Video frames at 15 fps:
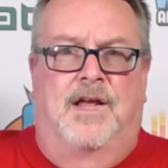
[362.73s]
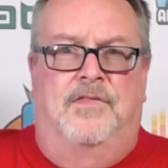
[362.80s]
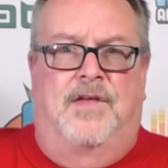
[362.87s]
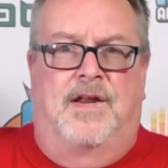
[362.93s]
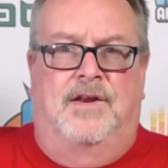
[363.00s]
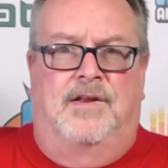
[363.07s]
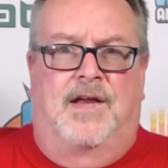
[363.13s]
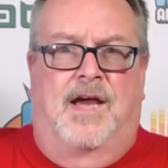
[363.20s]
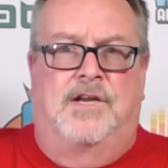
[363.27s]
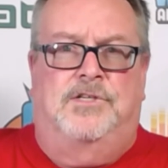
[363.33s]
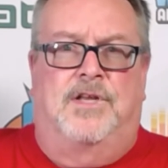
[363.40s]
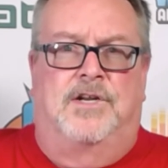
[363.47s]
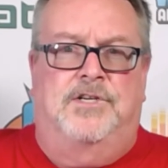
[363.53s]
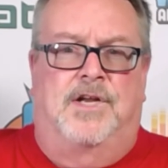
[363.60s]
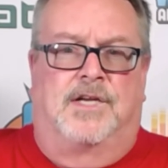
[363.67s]
they gashed
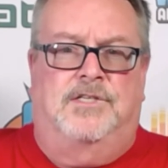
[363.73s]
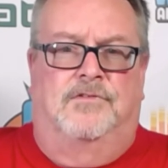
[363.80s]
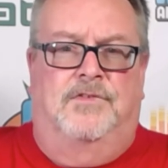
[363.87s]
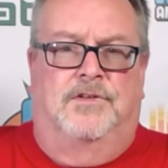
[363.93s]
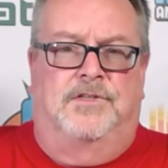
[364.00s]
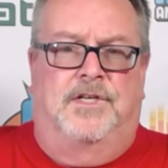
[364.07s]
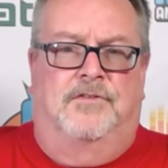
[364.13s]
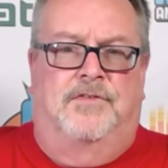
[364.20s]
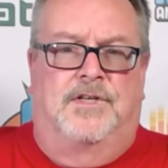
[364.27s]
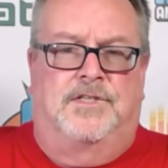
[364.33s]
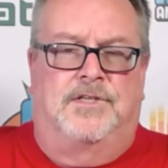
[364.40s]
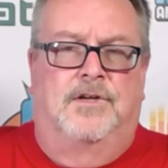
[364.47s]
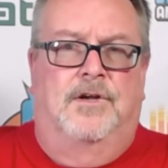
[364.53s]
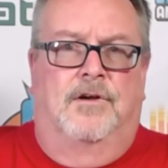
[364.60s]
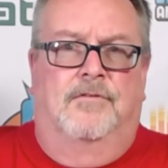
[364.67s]
that Jacksonville
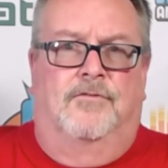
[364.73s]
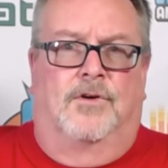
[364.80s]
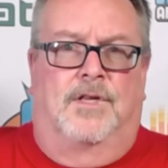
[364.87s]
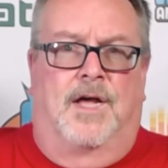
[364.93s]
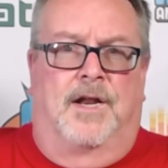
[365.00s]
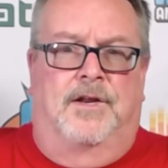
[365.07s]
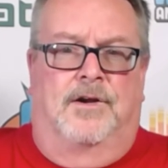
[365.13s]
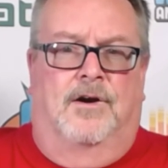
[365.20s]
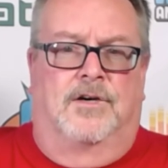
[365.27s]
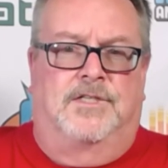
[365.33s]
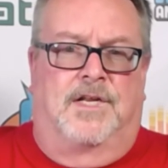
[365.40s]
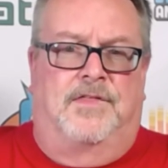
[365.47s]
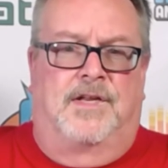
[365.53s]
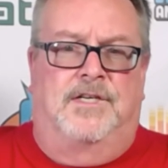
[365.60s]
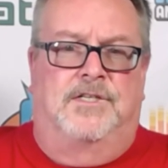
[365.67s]
defense for a lot of yards.
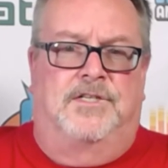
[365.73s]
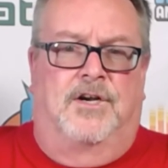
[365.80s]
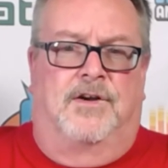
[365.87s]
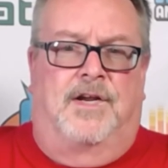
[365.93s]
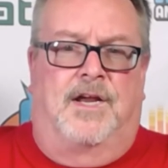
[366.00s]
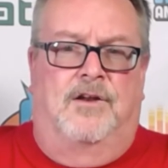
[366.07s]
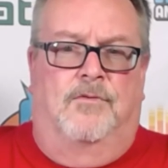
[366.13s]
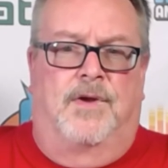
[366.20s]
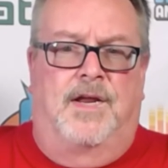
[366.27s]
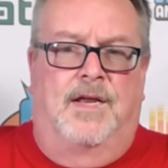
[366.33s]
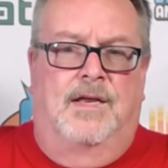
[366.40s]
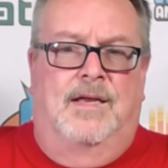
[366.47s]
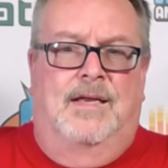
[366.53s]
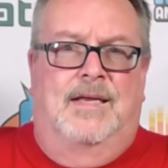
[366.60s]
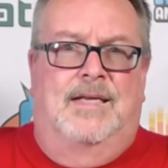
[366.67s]
I think Derrick Henry
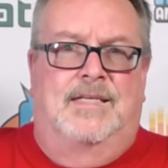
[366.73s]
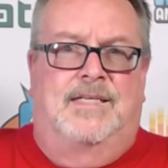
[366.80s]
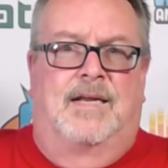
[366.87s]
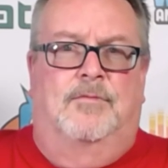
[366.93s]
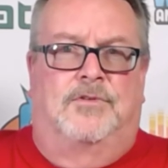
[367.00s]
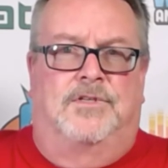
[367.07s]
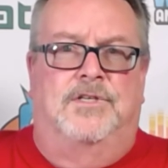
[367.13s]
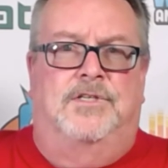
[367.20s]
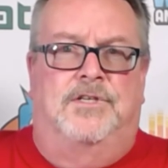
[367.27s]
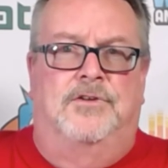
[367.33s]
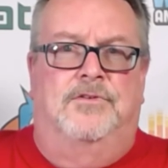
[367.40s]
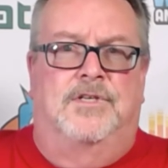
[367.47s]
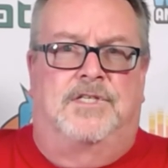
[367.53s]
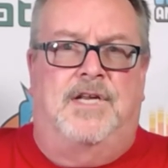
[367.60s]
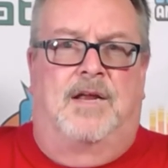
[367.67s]
is able to do
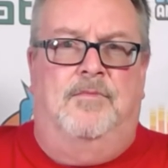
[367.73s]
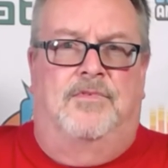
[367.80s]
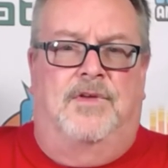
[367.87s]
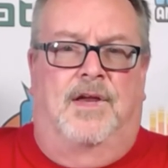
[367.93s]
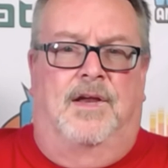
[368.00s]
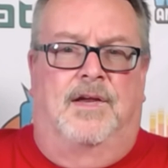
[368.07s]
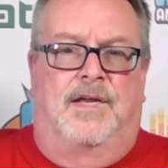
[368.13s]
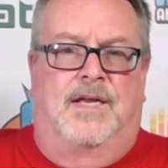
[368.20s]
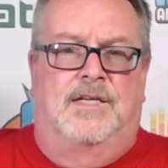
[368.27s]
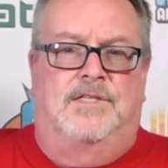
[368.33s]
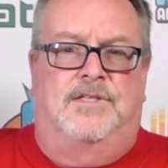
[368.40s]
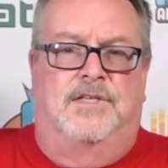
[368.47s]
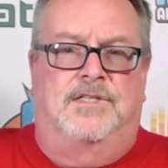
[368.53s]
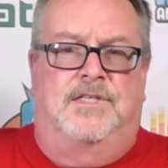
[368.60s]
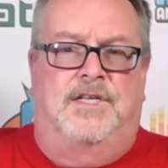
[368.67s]
the same thing against
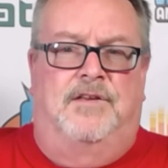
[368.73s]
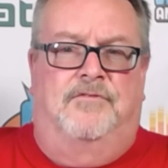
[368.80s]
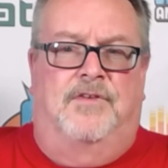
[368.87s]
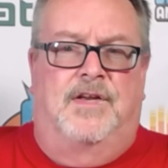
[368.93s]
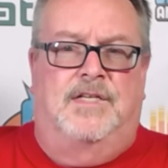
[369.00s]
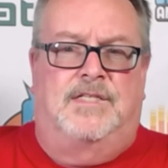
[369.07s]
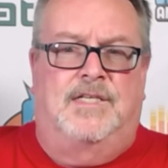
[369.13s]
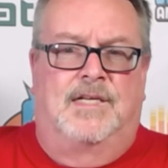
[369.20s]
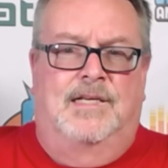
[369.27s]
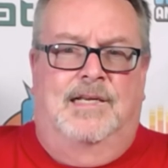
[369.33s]
this defense.